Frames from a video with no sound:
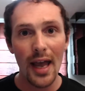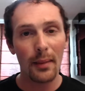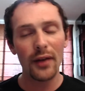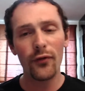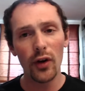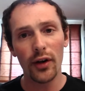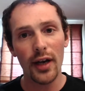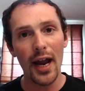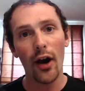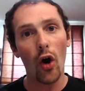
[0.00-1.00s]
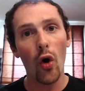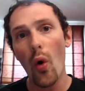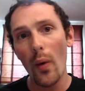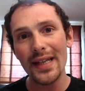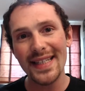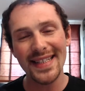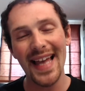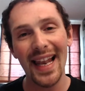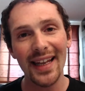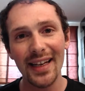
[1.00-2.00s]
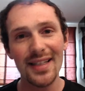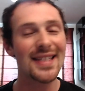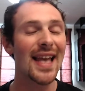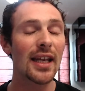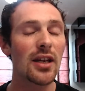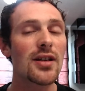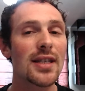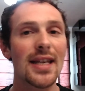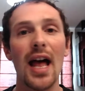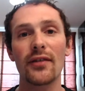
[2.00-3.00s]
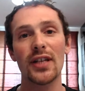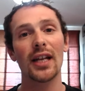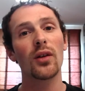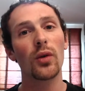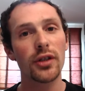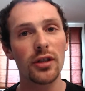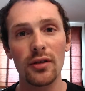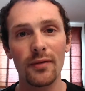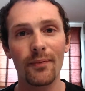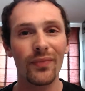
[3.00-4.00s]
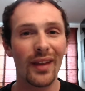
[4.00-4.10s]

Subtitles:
But if you're there always selling yourself, selling what you do,